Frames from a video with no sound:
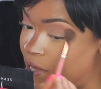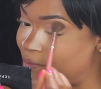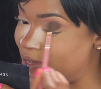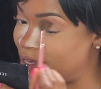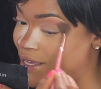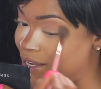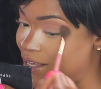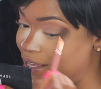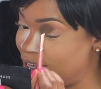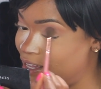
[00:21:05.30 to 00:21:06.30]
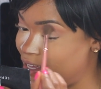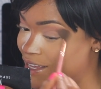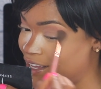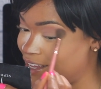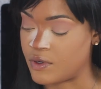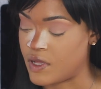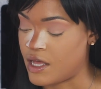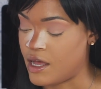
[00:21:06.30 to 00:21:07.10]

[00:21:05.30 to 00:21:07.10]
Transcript: white bikini. So